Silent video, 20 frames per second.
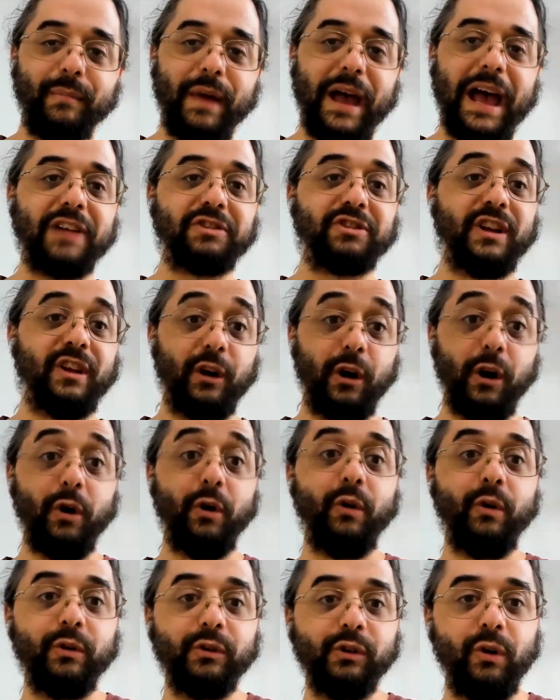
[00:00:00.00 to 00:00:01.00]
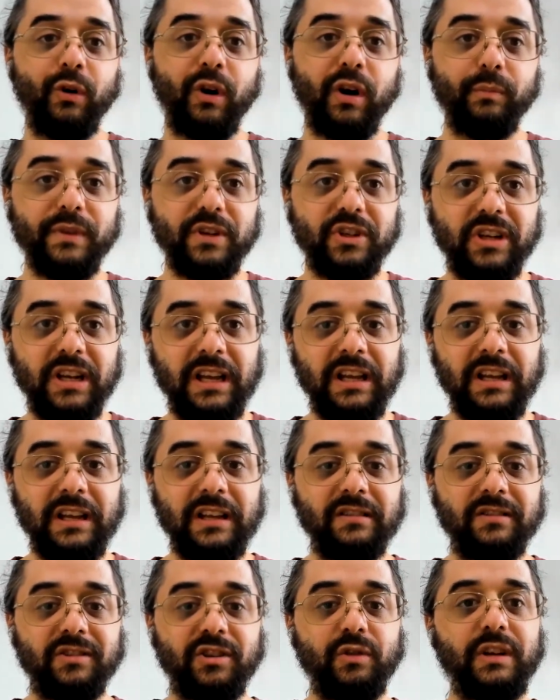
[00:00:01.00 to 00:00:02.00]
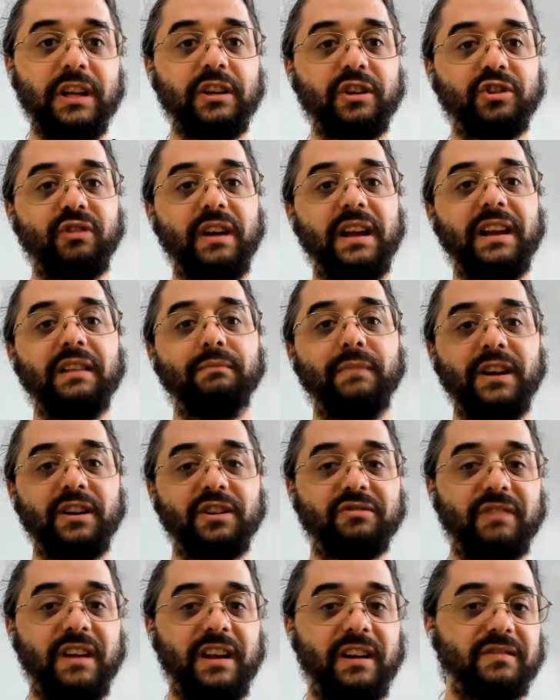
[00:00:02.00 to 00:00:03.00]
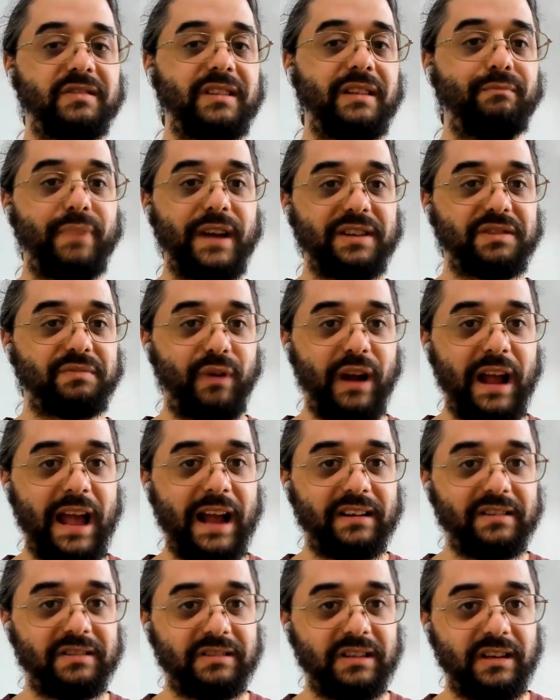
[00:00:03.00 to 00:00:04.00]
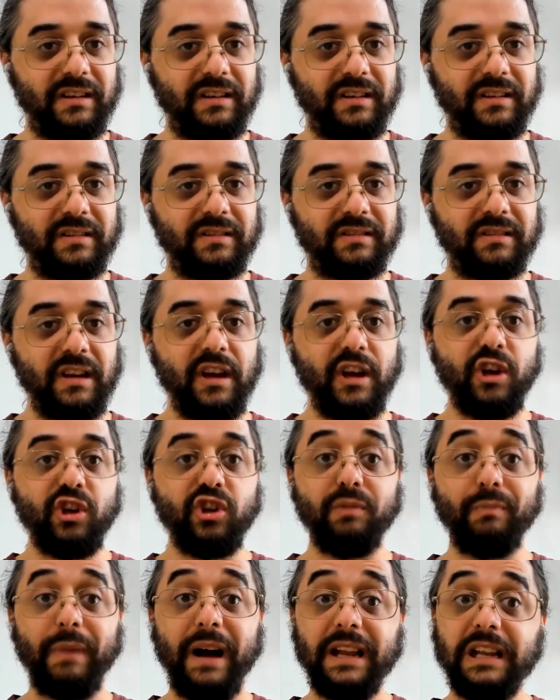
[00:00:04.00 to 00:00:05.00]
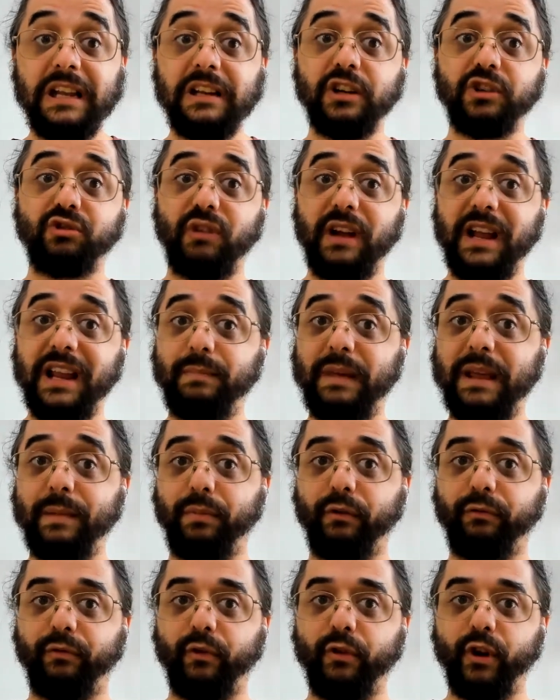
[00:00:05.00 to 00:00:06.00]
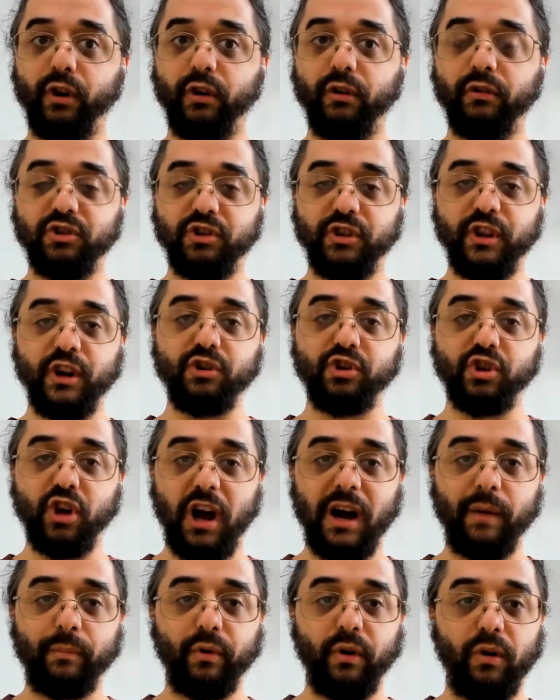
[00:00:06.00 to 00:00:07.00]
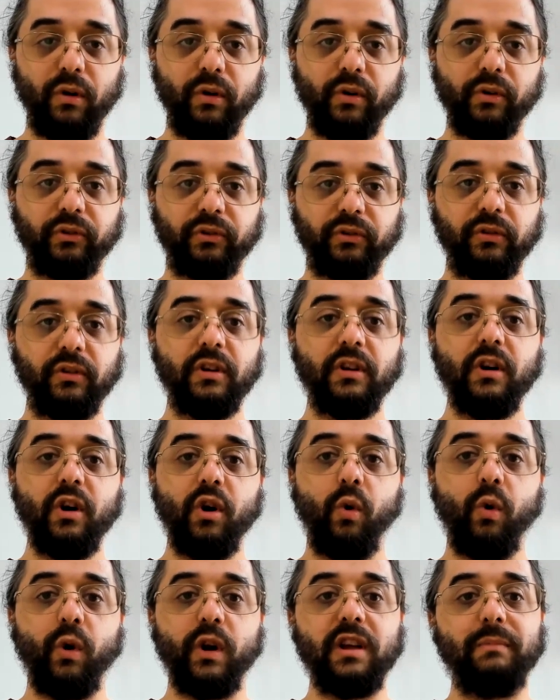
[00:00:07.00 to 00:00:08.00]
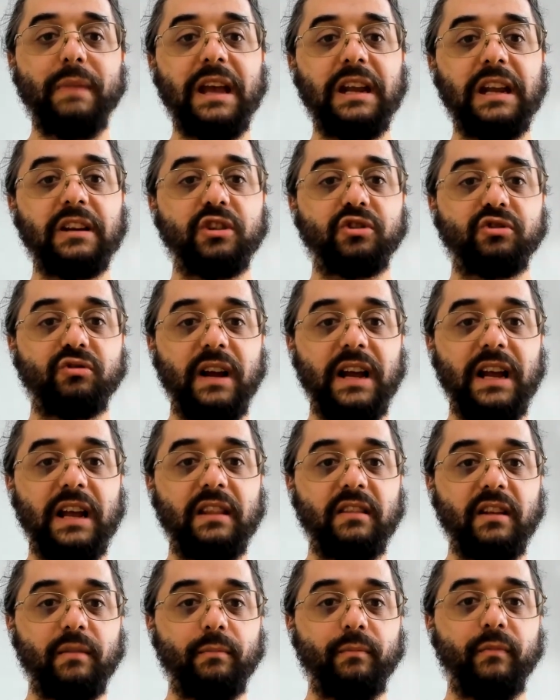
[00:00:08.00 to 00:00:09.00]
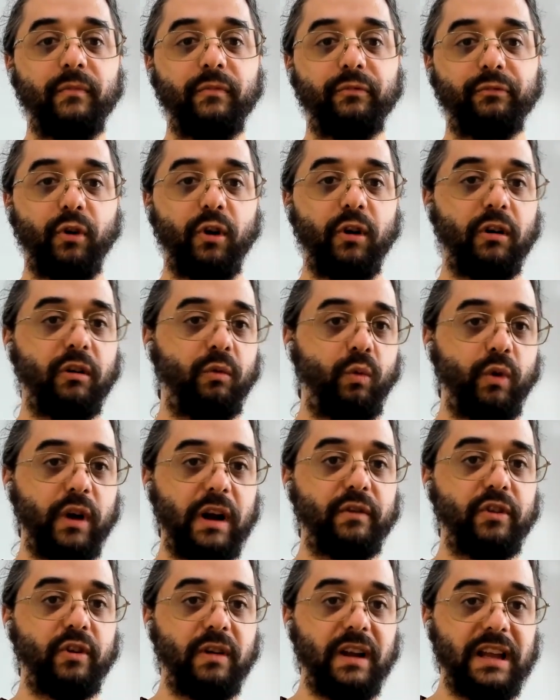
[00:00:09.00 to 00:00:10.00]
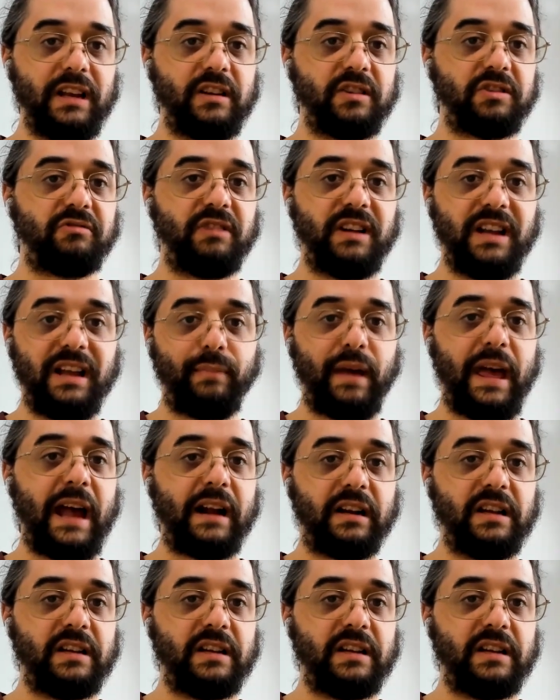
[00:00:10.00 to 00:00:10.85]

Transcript: patching their own local machines. You need to train administrators on best practices. You might need to train people for their job roles, or you may need to train them for whatever their industry impact